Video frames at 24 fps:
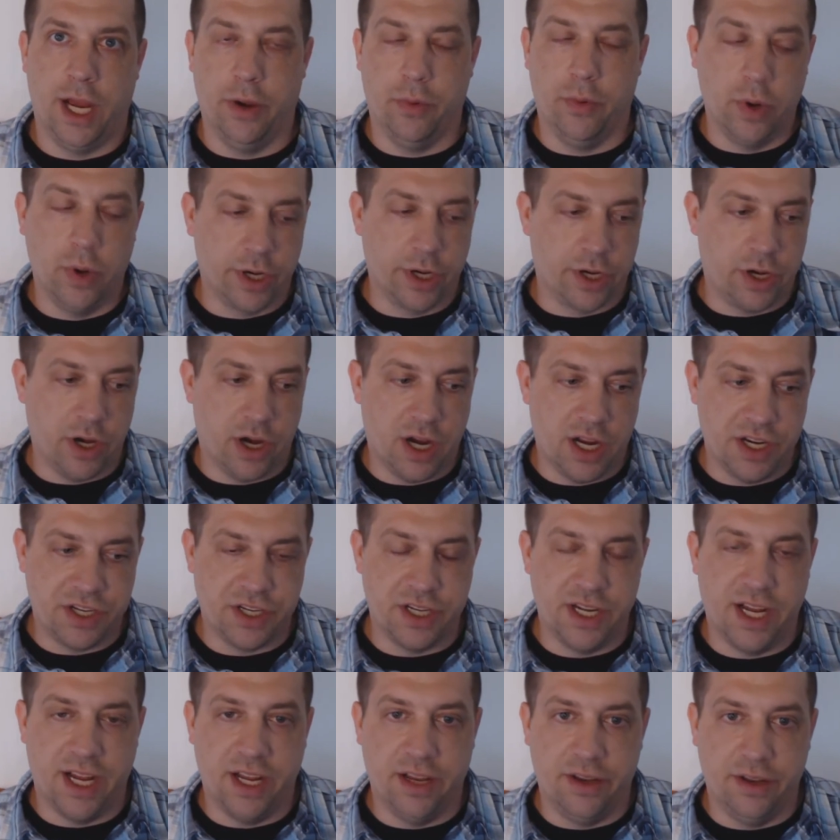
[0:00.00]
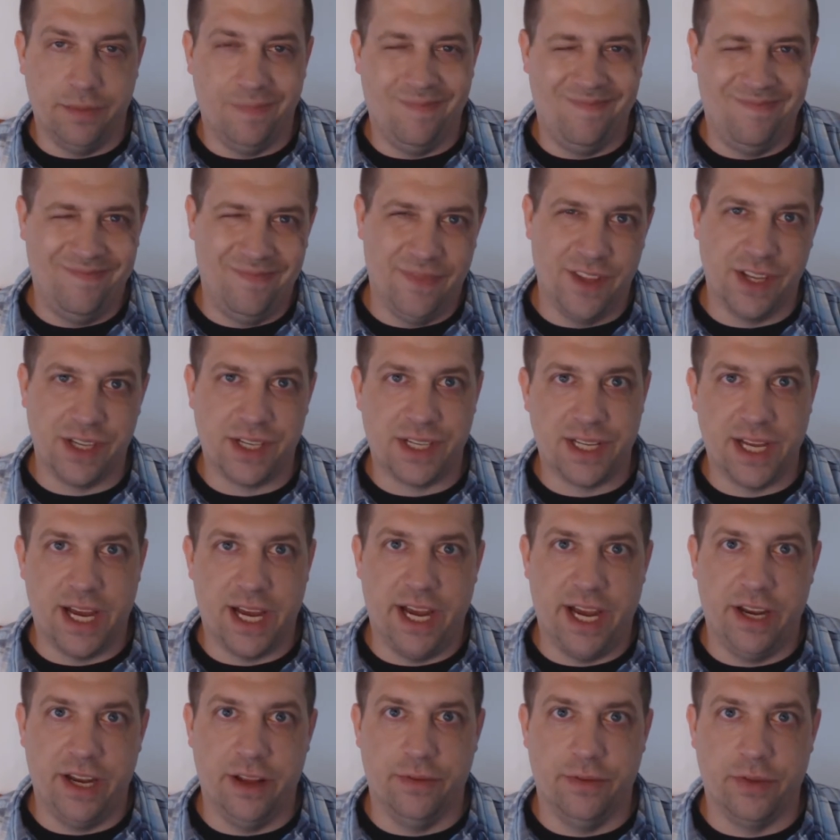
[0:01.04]
I would caution on the
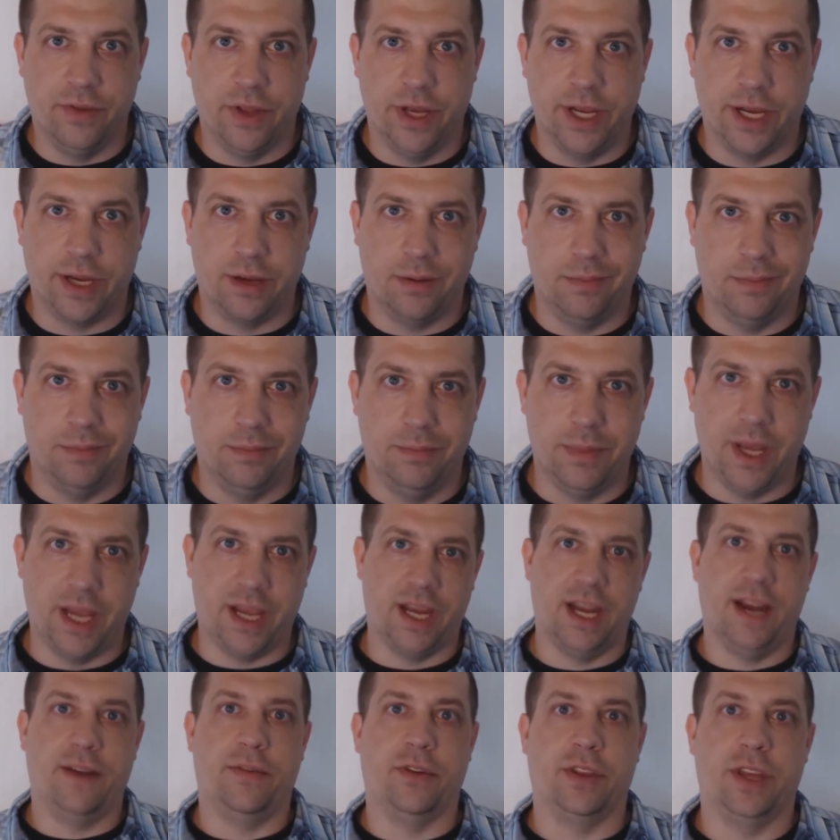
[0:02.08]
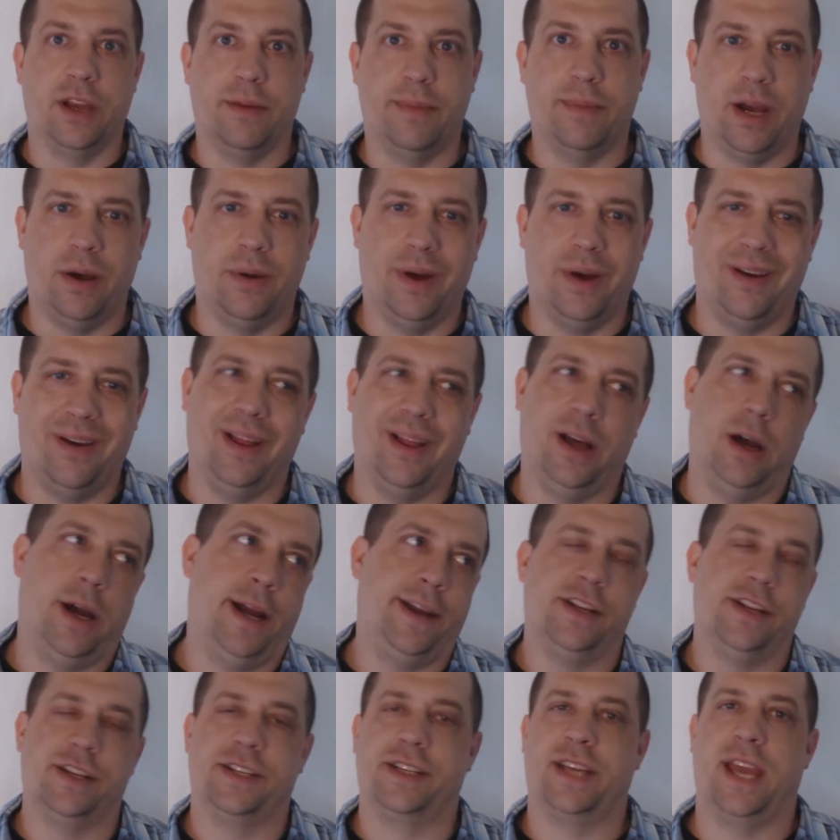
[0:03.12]
side of like making everything about, well,
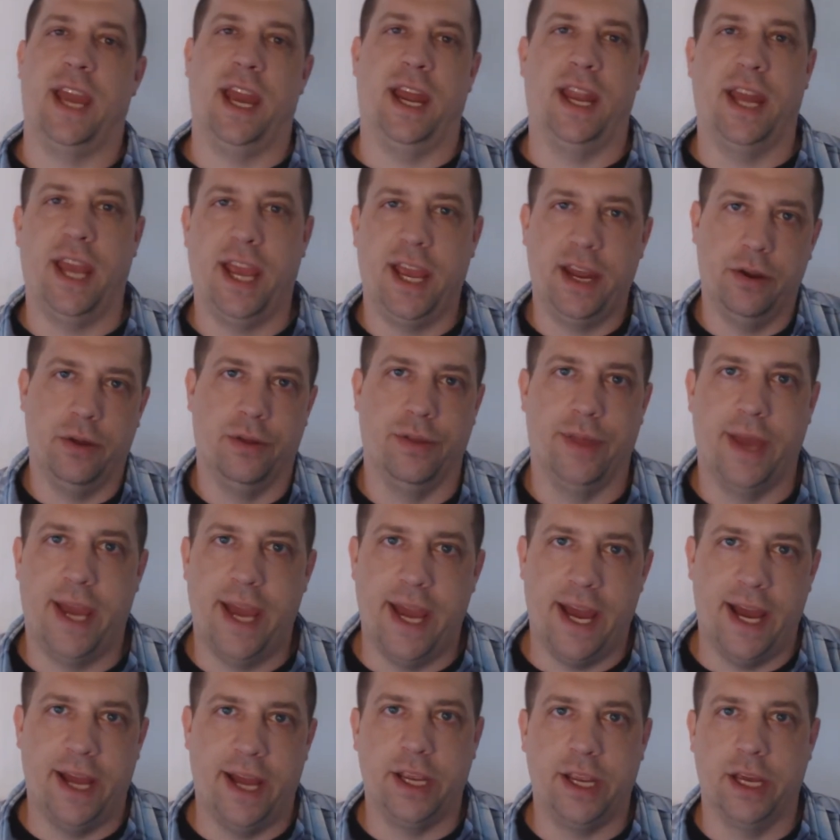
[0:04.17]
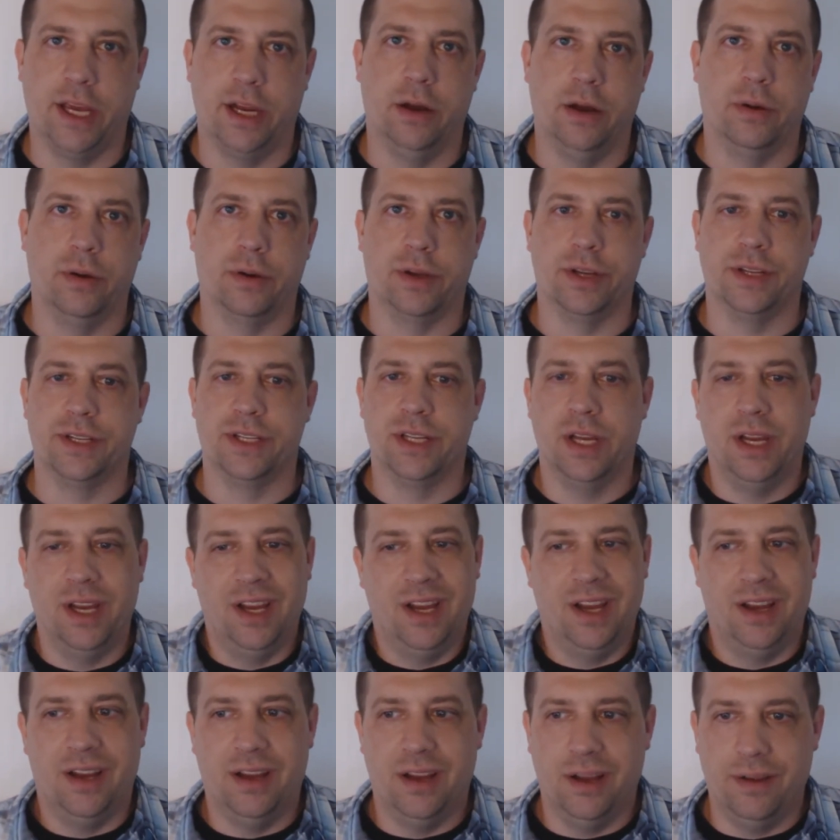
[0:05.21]
I just can't handle that, because
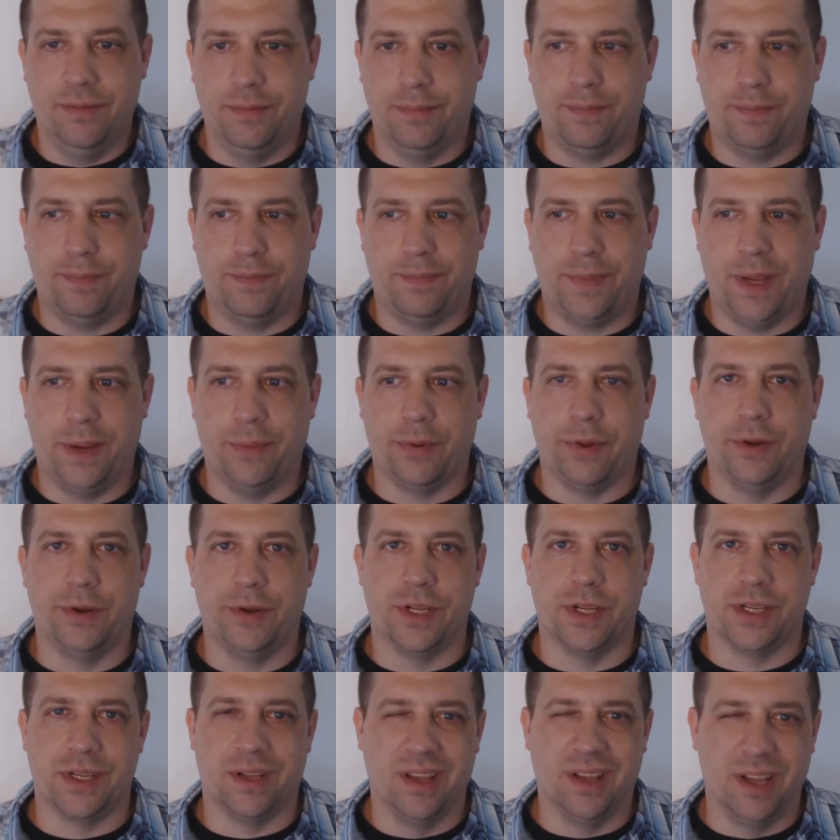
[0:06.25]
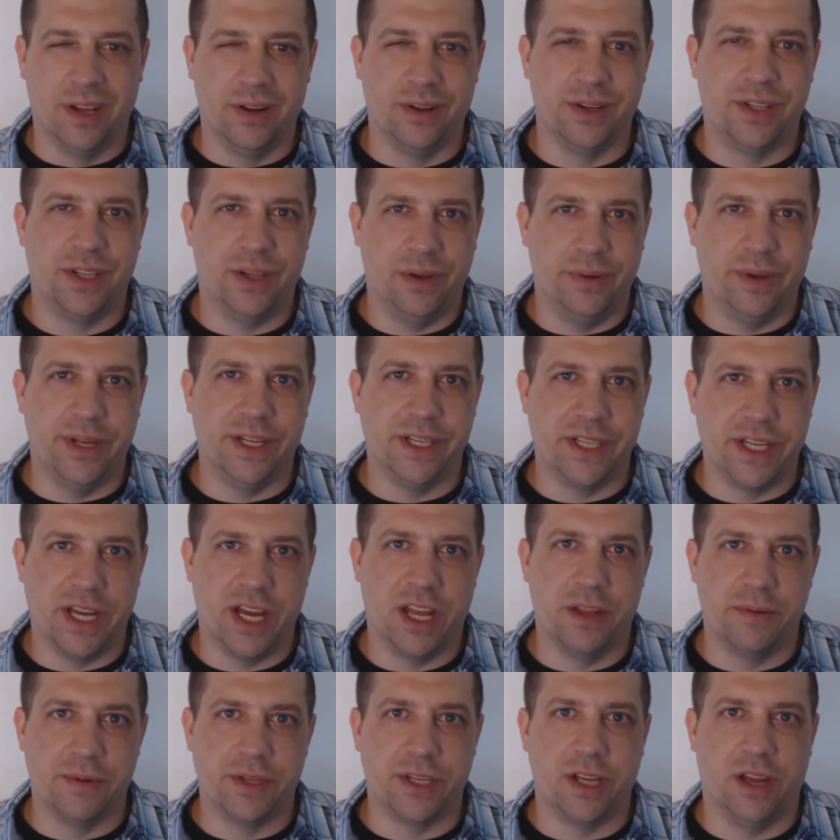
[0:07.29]
people are just a little too
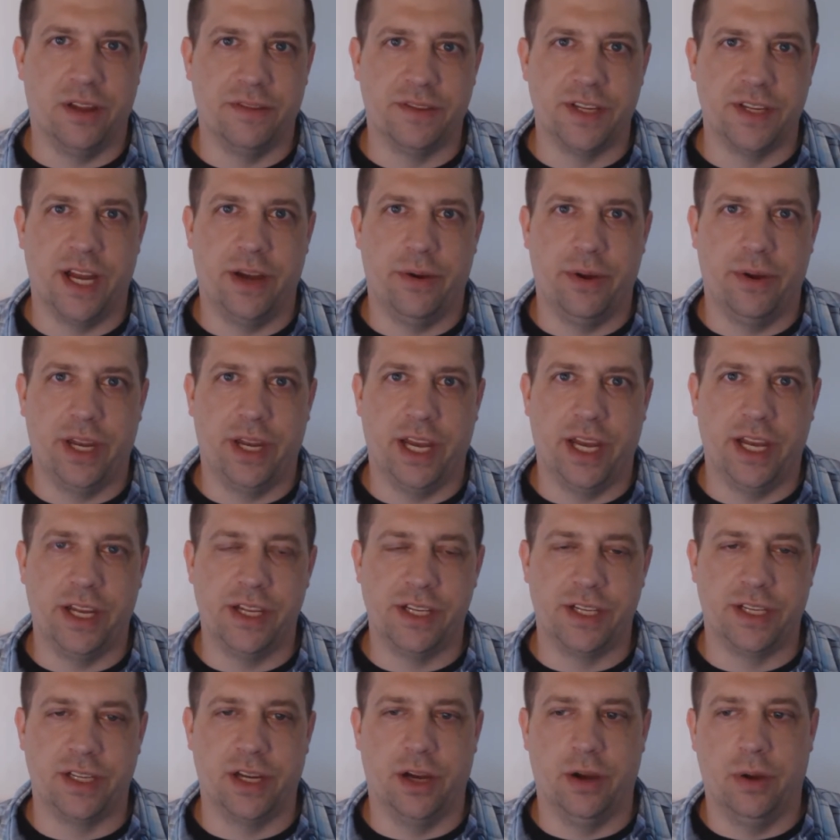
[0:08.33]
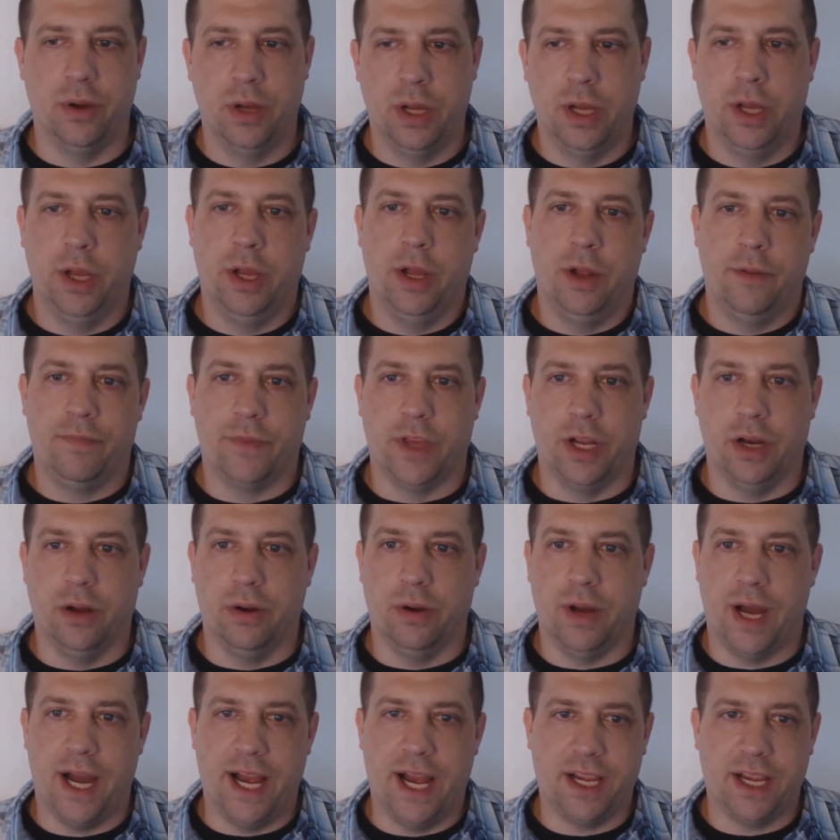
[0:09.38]
easy on themselves nowadays. So,
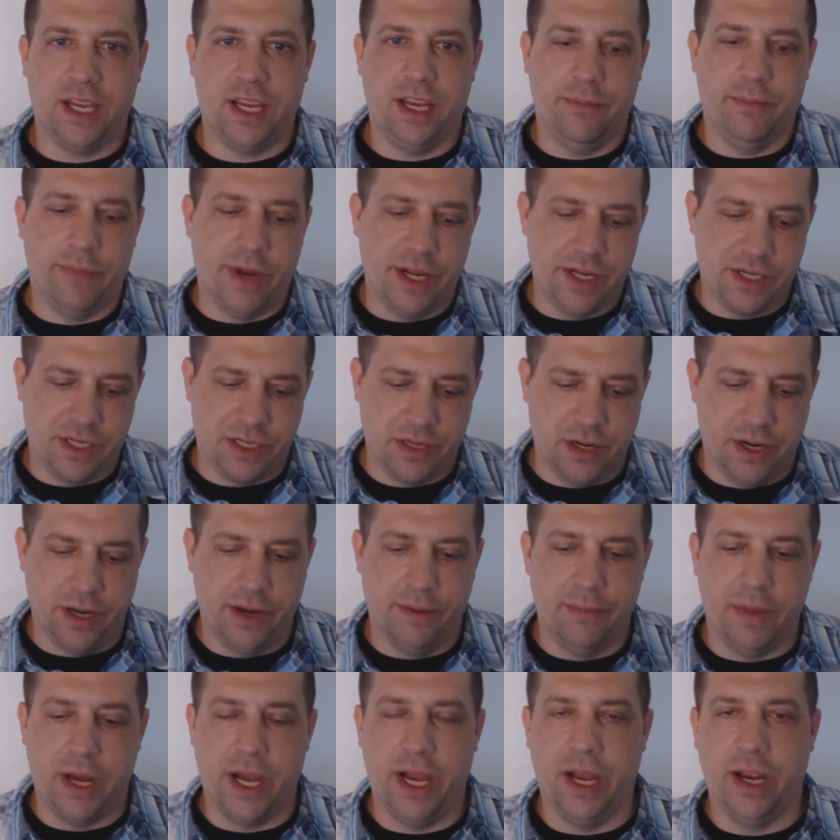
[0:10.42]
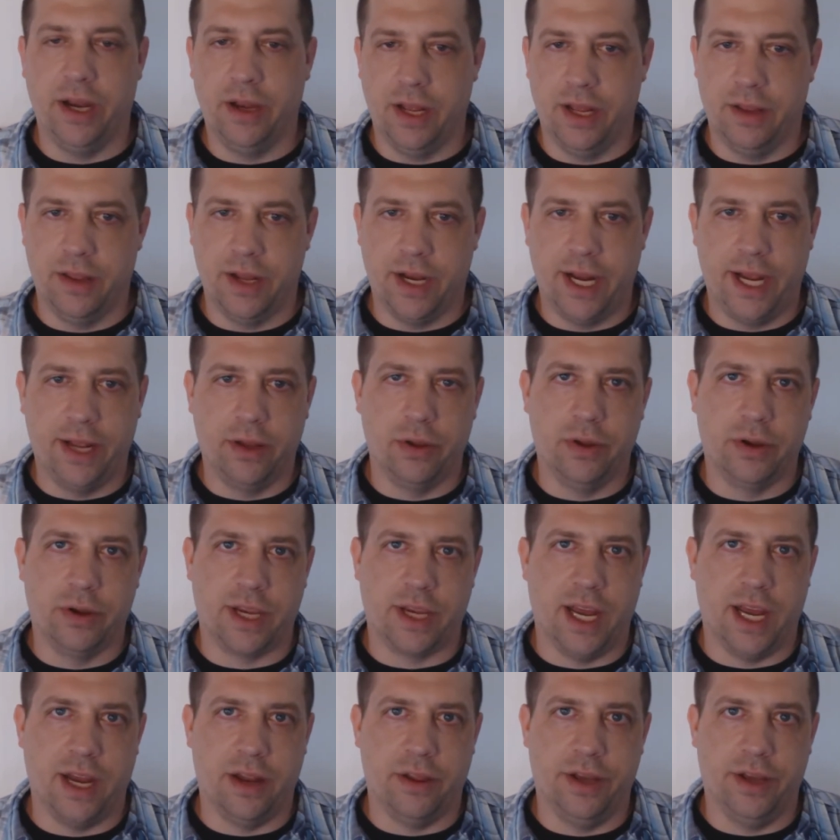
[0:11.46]
I keep my son in mind, and then I
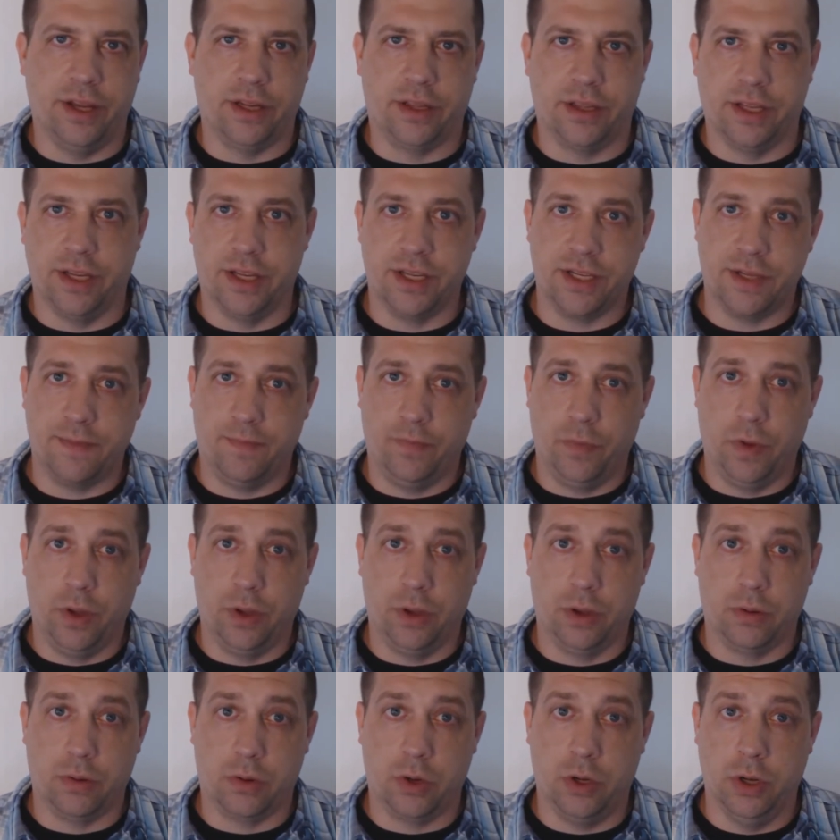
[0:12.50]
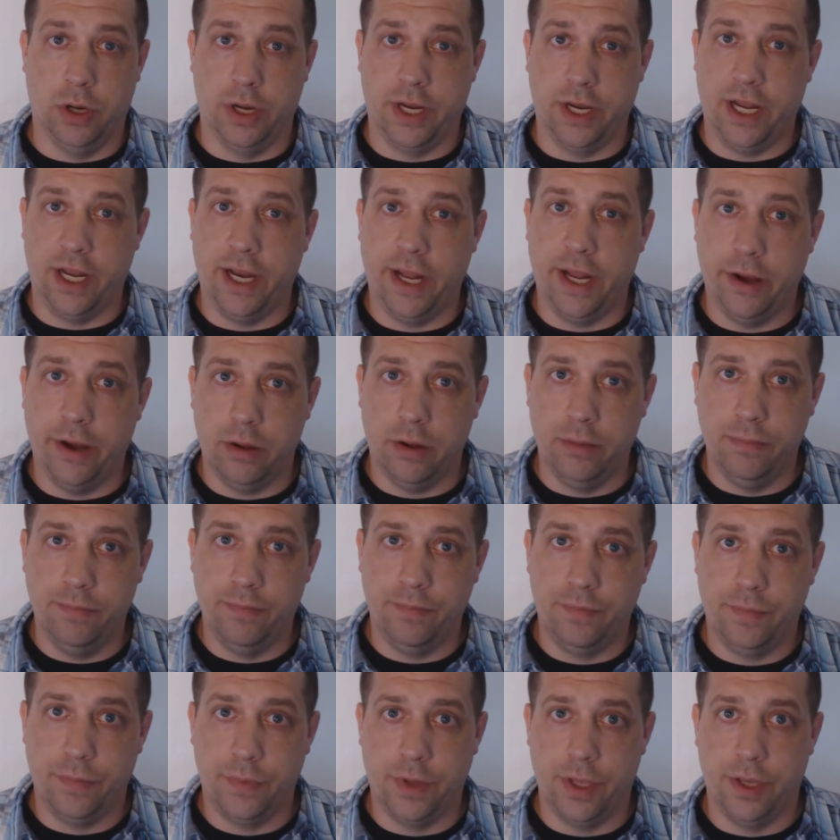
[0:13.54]
look at it like this. Could it
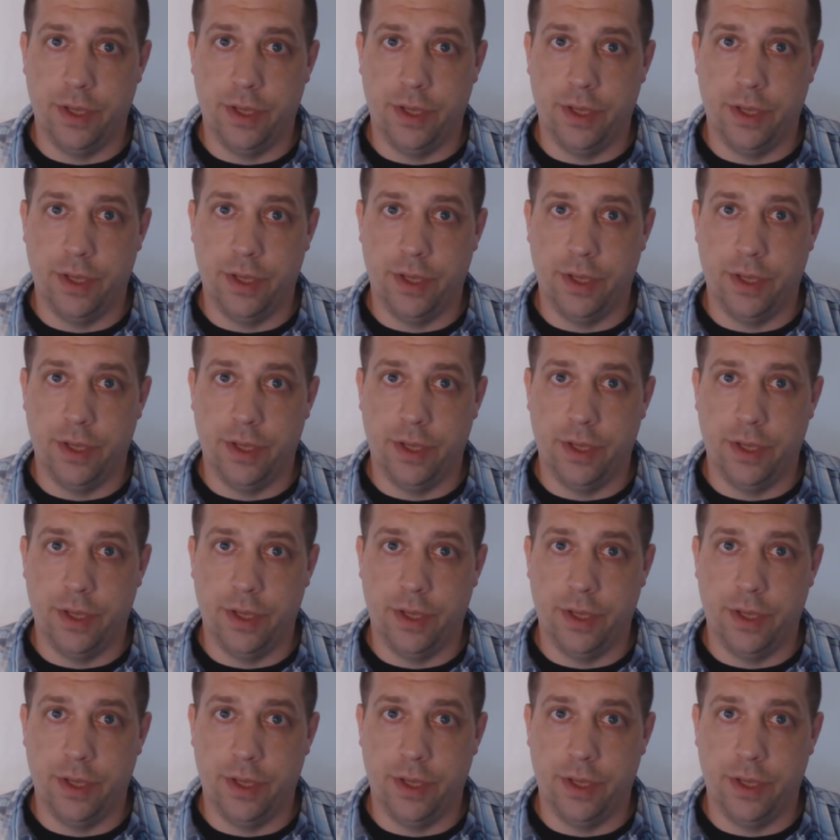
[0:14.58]
help?